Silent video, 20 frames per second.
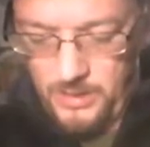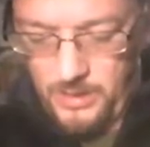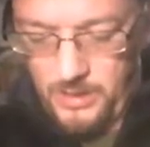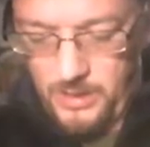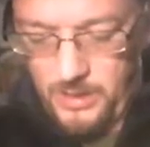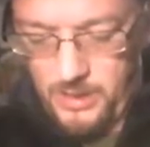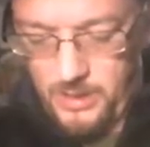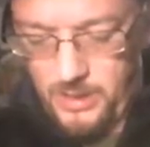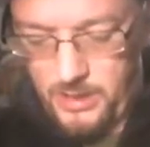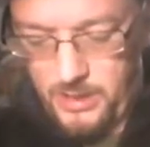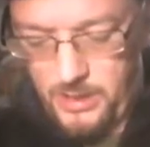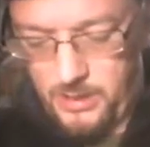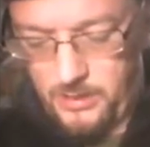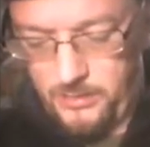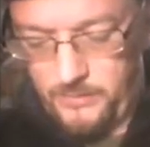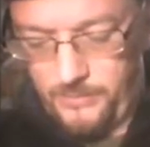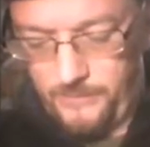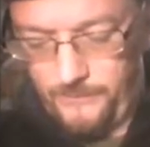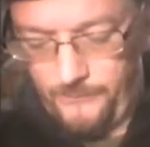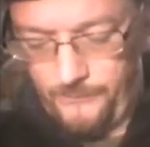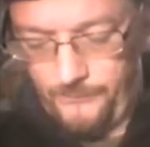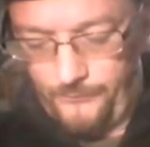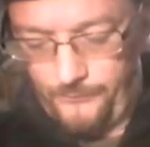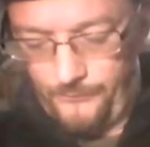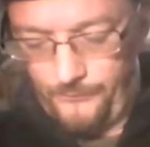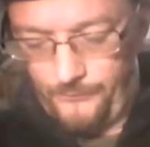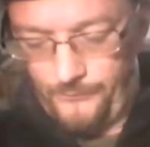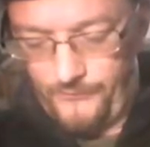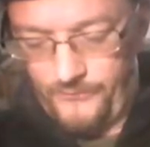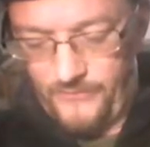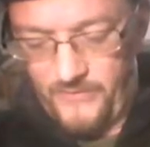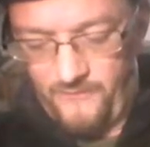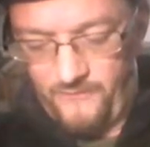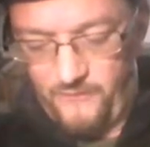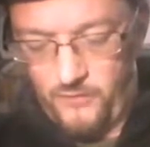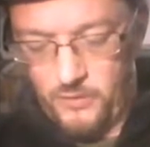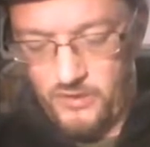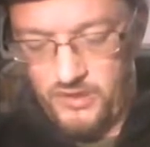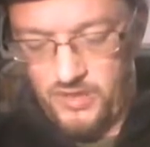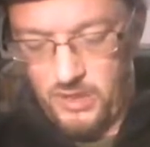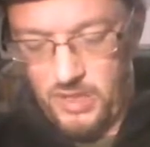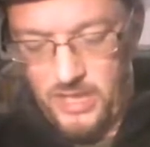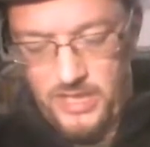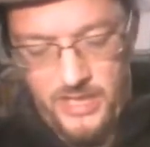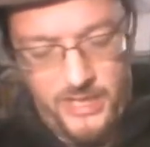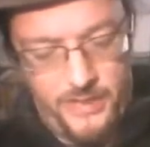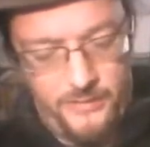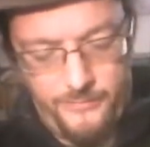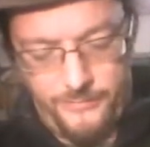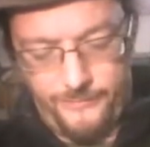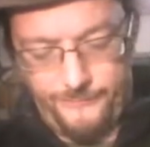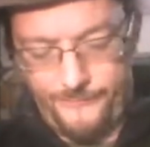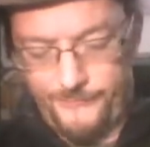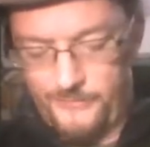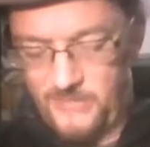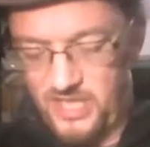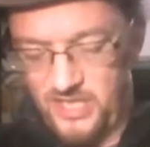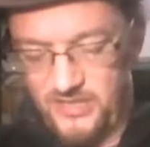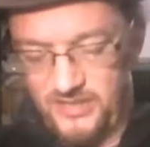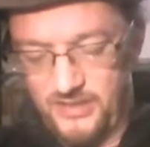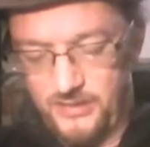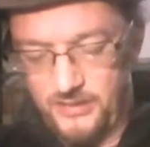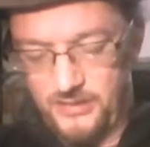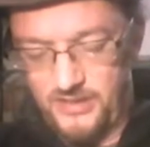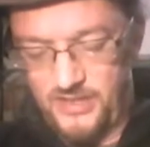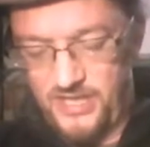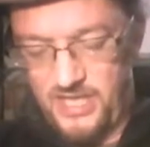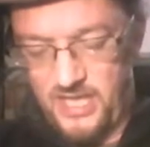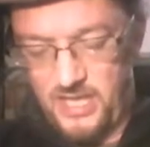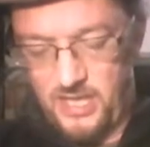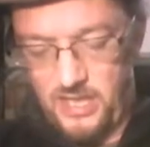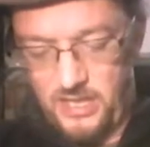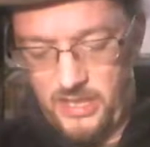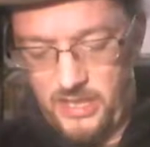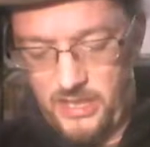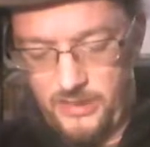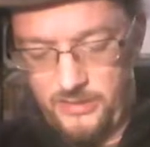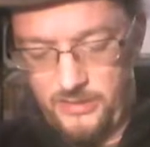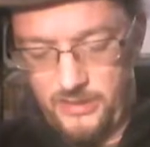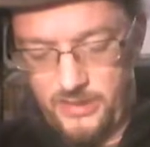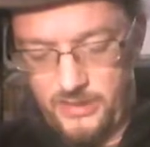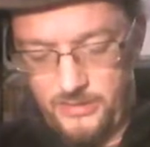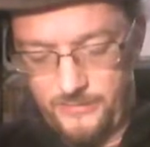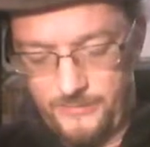and the first light doesn't stay lit.